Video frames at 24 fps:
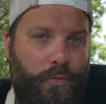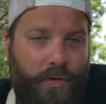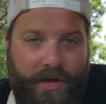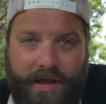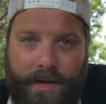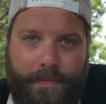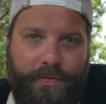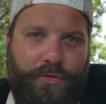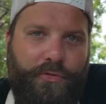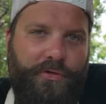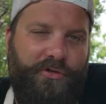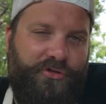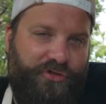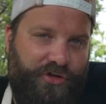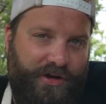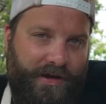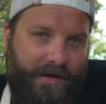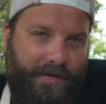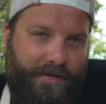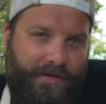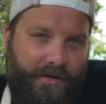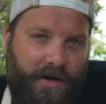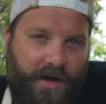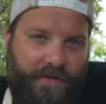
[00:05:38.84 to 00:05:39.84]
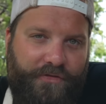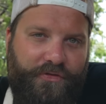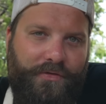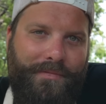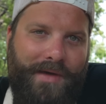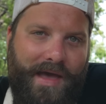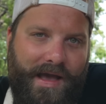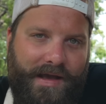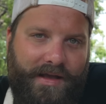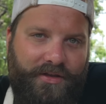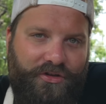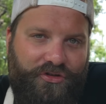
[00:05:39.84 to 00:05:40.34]
When it comes to a cheese sauce for
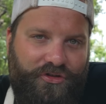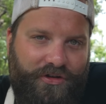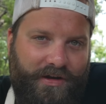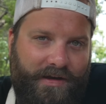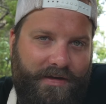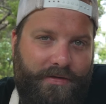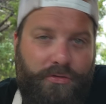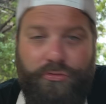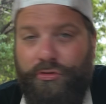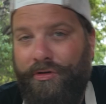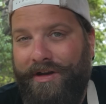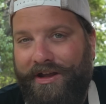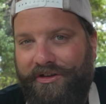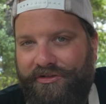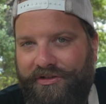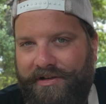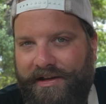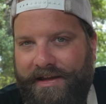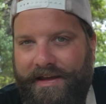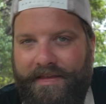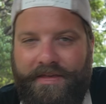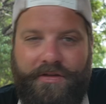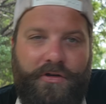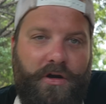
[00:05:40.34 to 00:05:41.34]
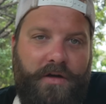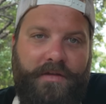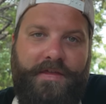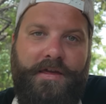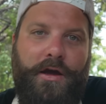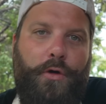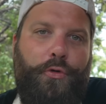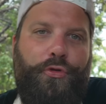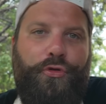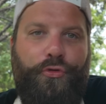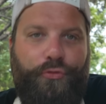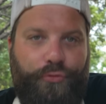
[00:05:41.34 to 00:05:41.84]
mac and cheese, traditionally it starts
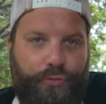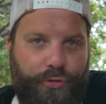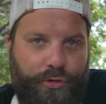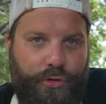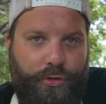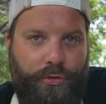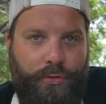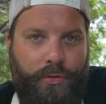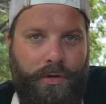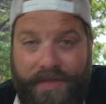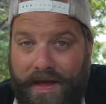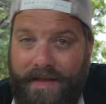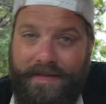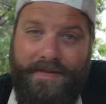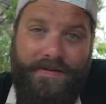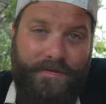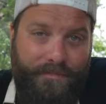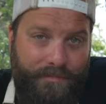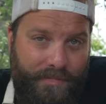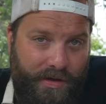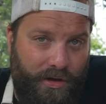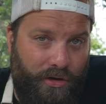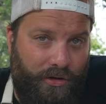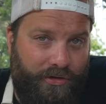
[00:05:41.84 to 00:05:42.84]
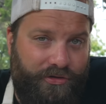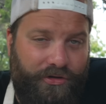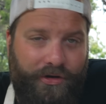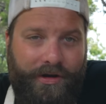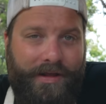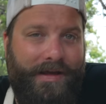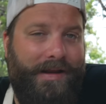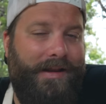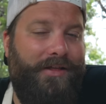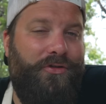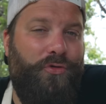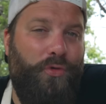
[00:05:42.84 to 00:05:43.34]
out with a roux, then some milk,
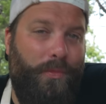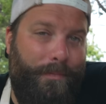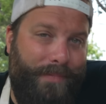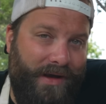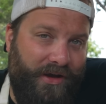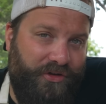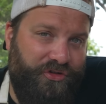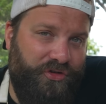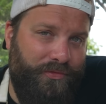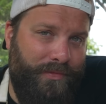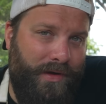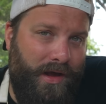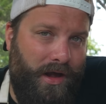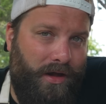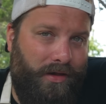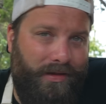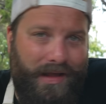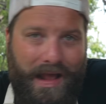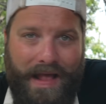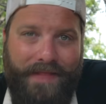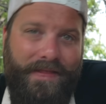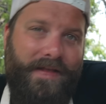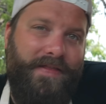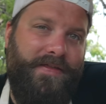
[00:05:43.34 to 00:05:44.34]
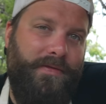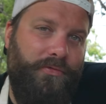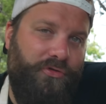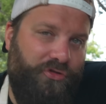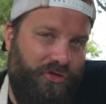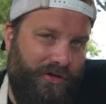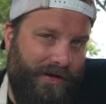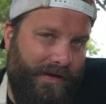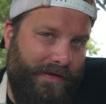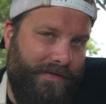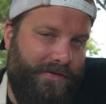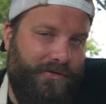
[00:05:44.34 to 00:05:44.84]
turning it into a bechamel, and then some
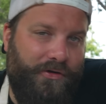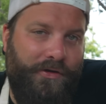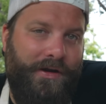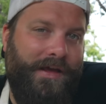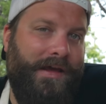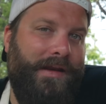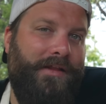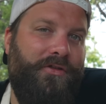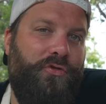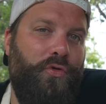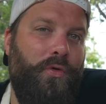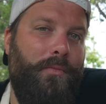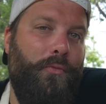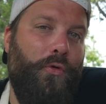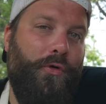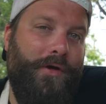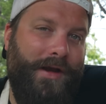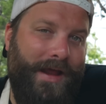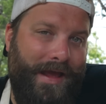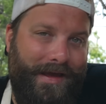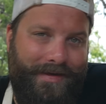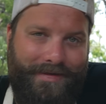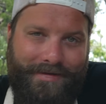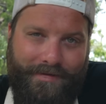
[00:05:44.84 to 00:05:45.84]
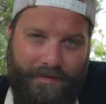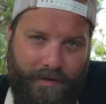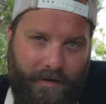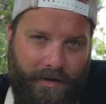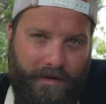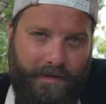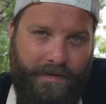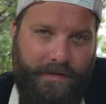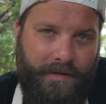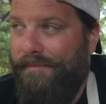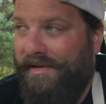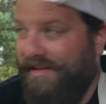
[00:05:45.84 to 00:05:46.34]
cheese, turning it into a mornay
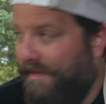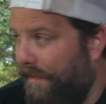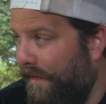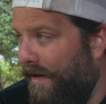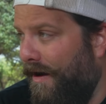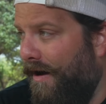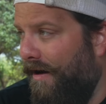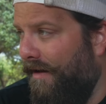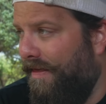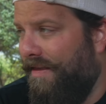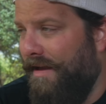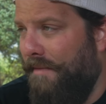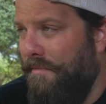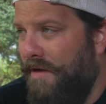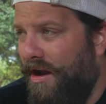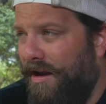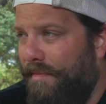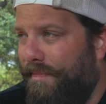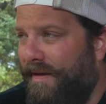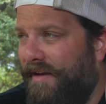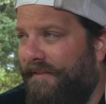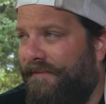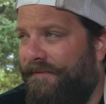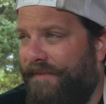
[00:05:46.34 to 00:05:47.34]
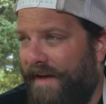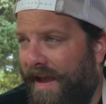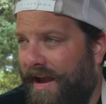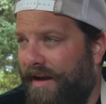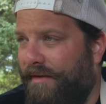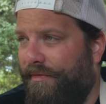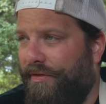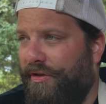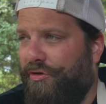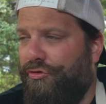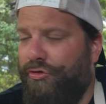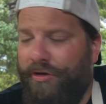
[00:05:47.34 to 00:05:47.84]
sauce. But to be honest, I'm not a big
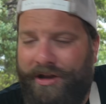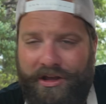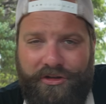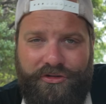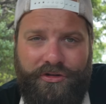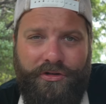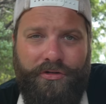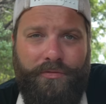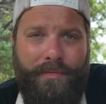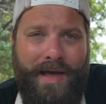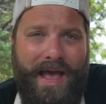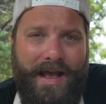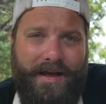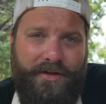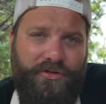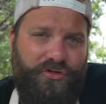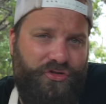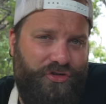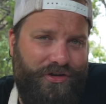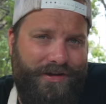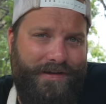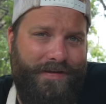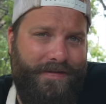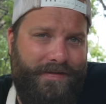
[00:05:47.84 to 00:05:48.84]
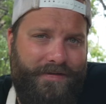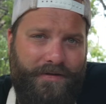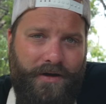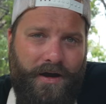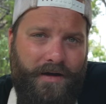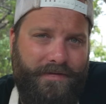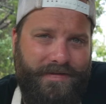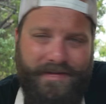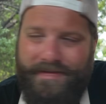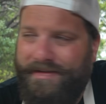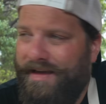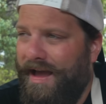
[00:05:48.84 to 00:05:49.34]
fan of the traditional mac and cheese
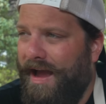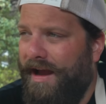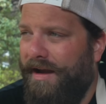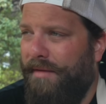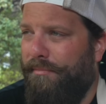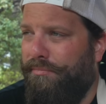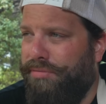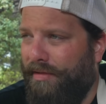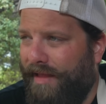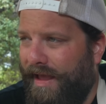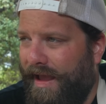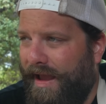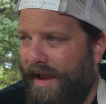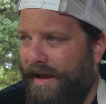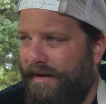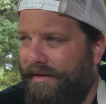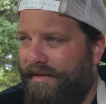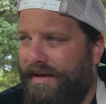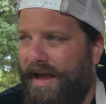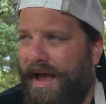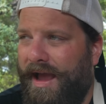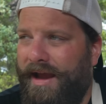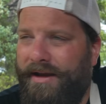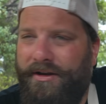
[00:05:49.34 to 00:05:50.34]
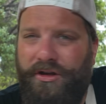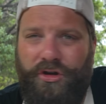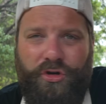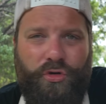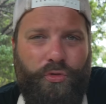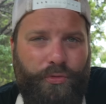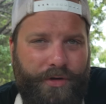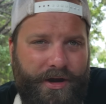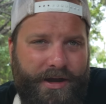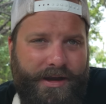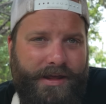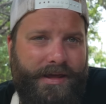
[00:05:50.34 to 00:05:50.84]
sauce. It's kind of bland, kind of
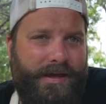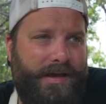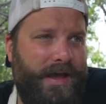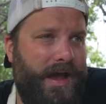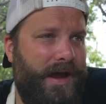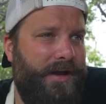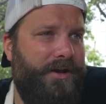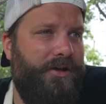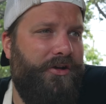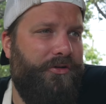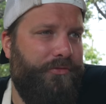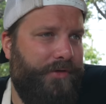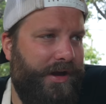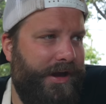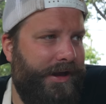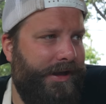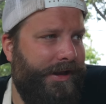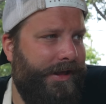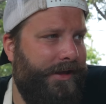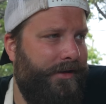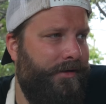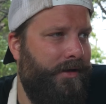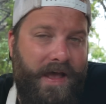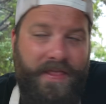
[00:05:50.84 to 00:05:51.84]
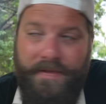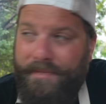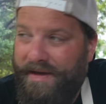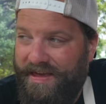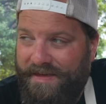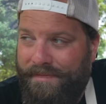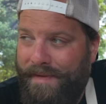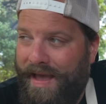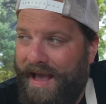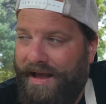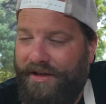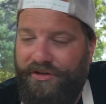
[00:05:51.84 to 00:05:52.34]
gritty, kind of grainy, and the
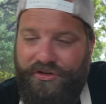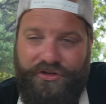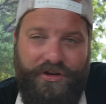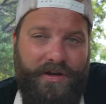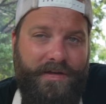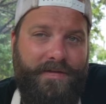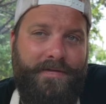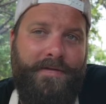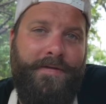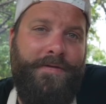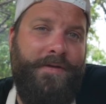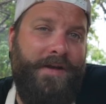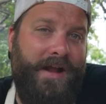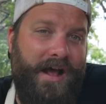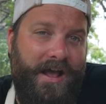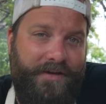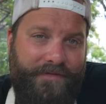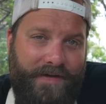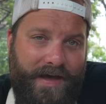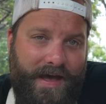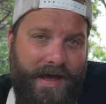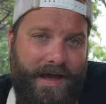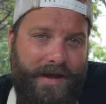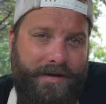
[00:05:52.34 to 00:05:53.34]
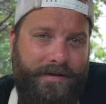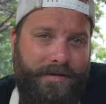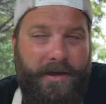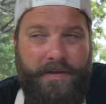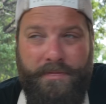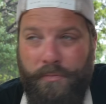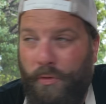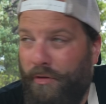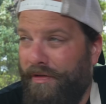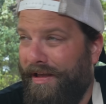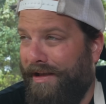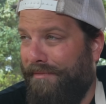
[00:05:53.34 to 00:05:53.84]
best mac and cheeses that I've had
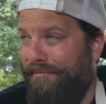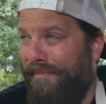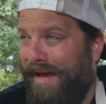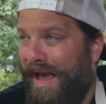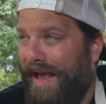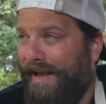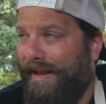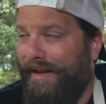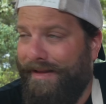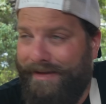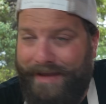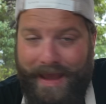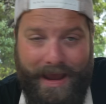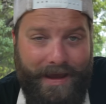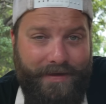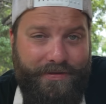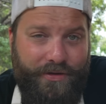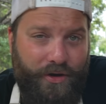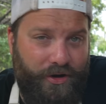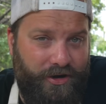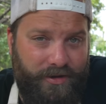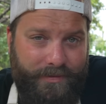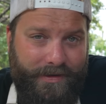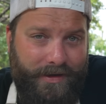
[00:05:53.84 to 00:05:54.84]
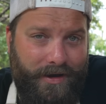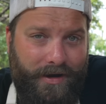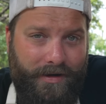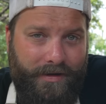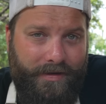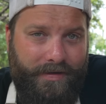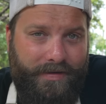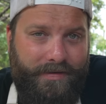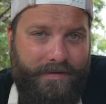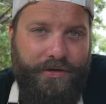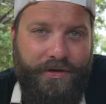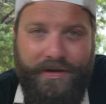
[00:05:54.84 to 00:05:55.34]
is more like mac and queso, to be
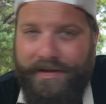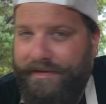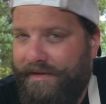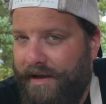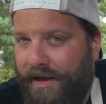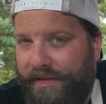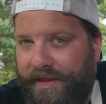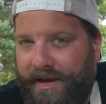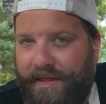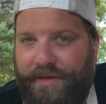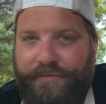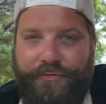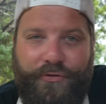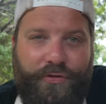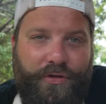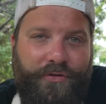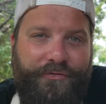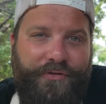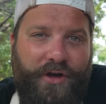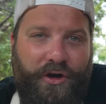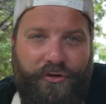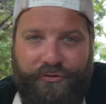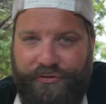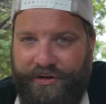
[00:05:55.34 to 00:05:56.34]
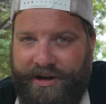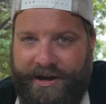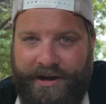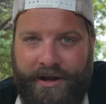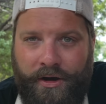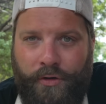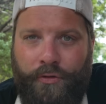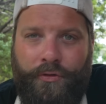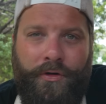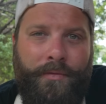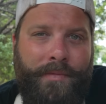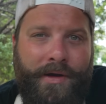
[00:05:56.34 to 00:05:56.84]
honest. You can tell that it's full of
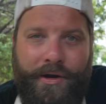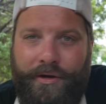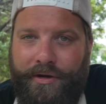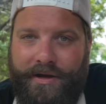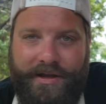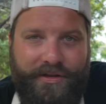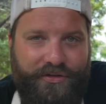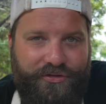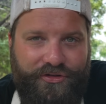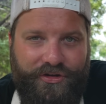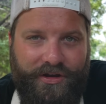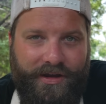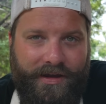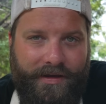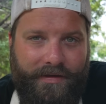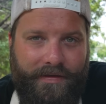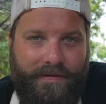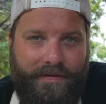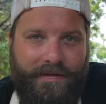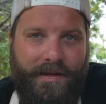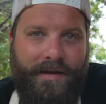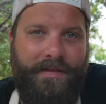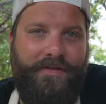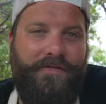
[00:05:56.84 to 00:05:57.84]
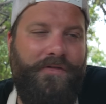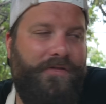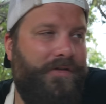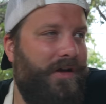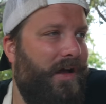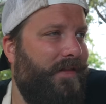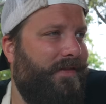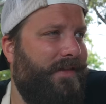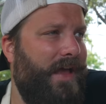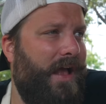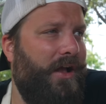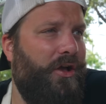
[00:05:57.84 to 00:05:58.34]
Velveeta or American cheese, and it's just
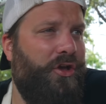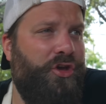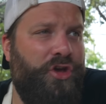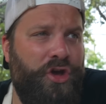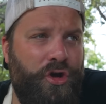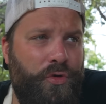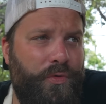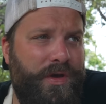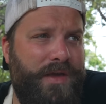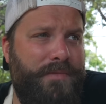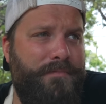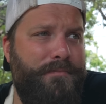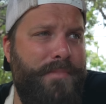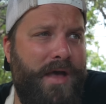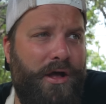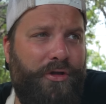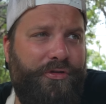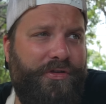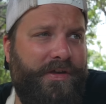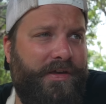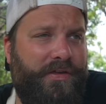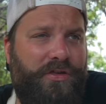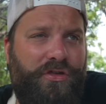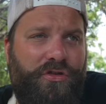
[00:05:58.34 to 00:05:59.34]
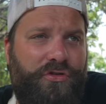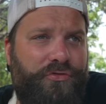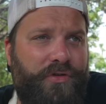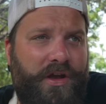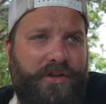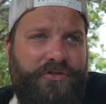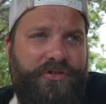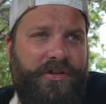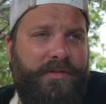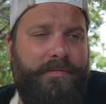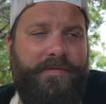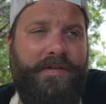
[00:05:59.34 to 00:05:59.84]
got that gooey, melty,
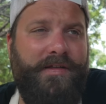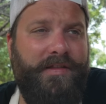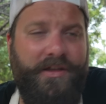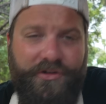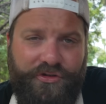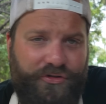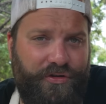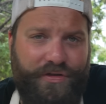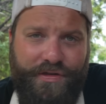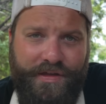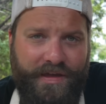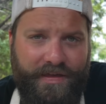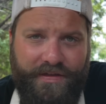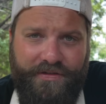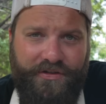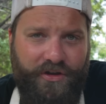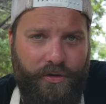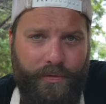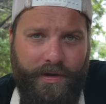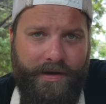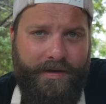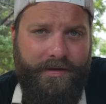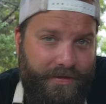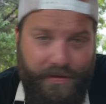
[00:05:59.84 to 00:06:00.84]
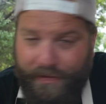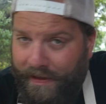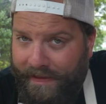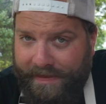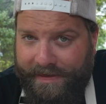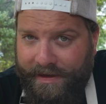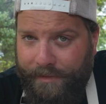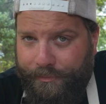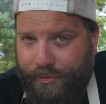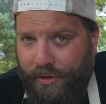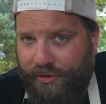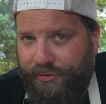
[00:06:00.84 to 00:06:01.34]
stretchy deliciousness to it. So that's
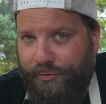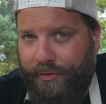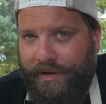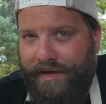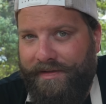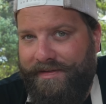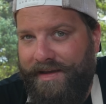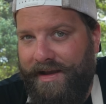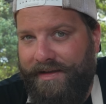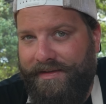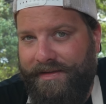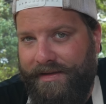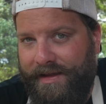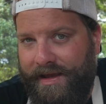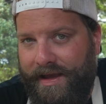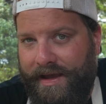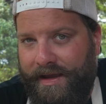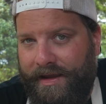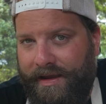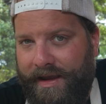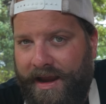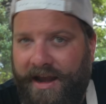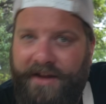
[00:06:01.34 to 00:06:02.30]
the approach we're gonna take today.